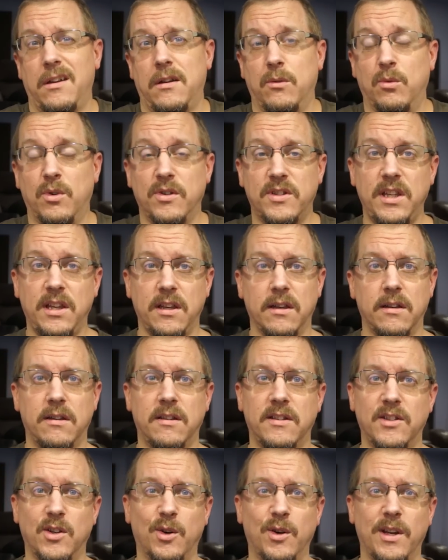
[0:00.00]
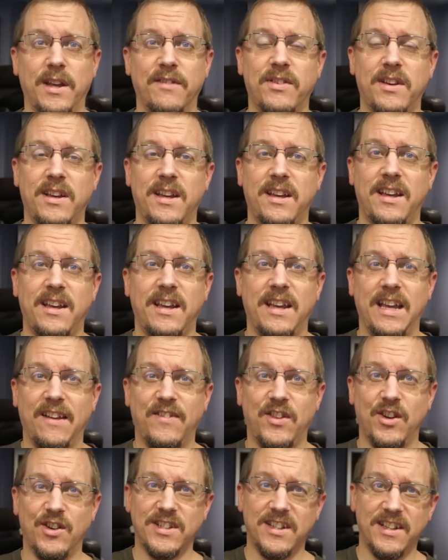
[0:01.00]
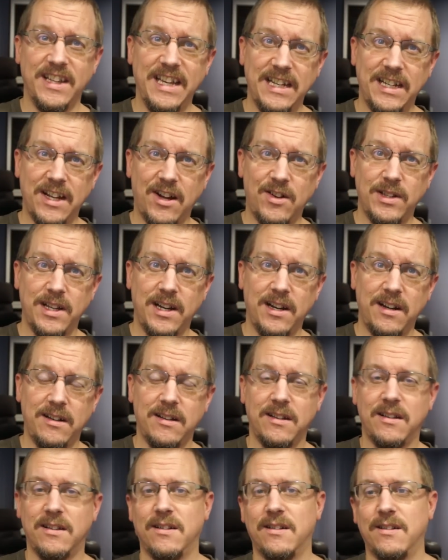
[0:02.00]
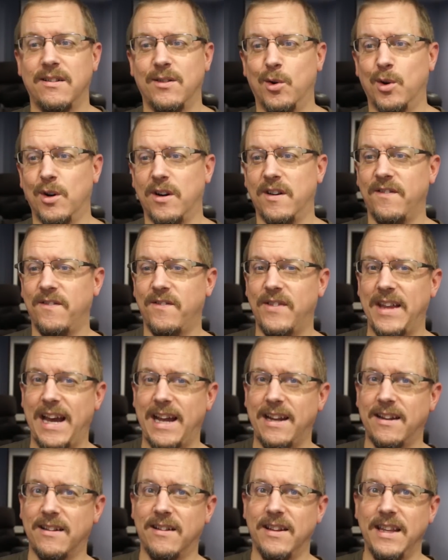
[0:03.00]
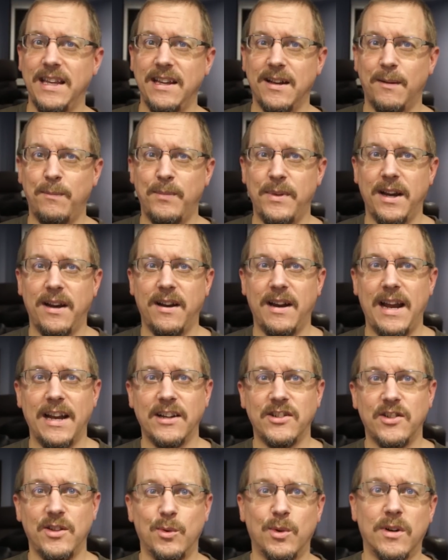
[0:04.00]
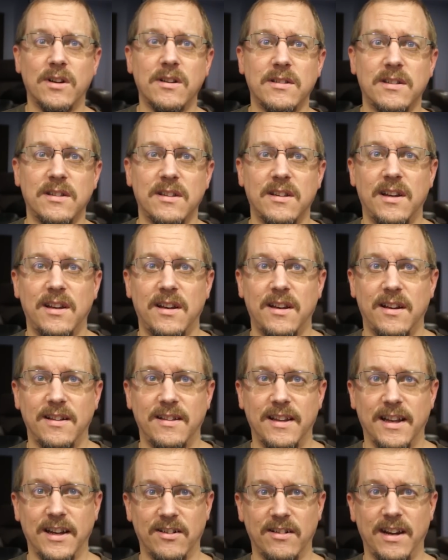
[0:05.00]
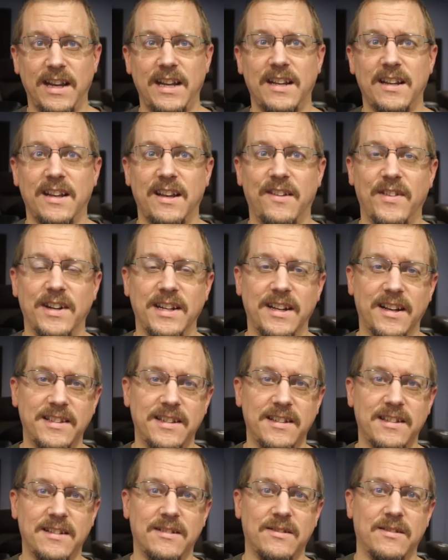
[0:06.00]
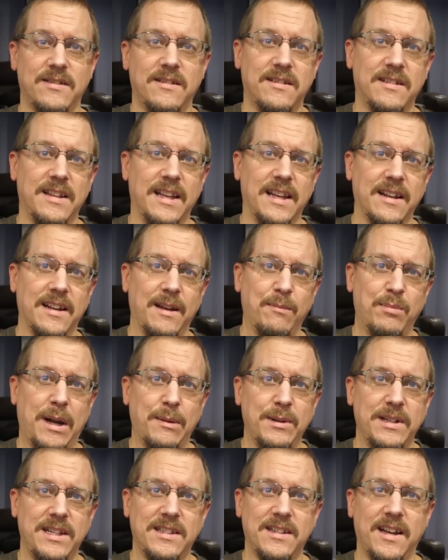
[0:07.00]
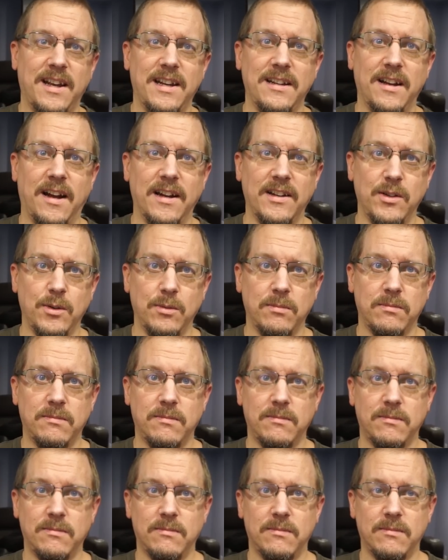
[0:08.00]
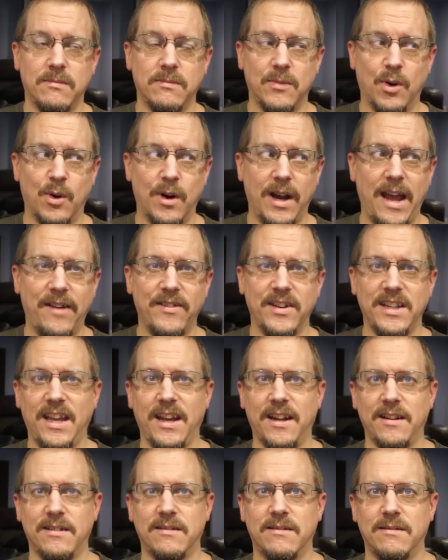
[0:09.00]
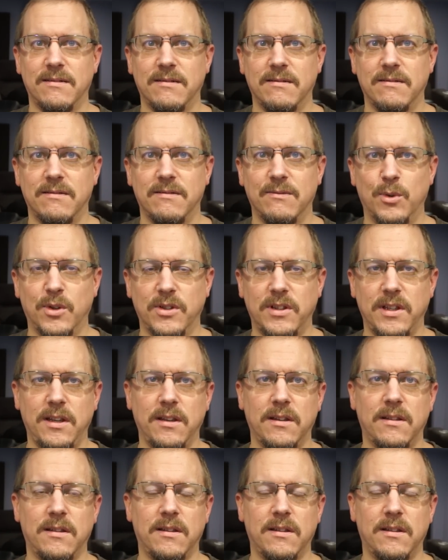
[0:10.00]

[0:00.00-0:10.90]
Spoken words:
We'll see. So if there's a link down there, or if that link up there actually works, then great. If it doesn't, then I probably decided not to, or I haven't yet. We'll see.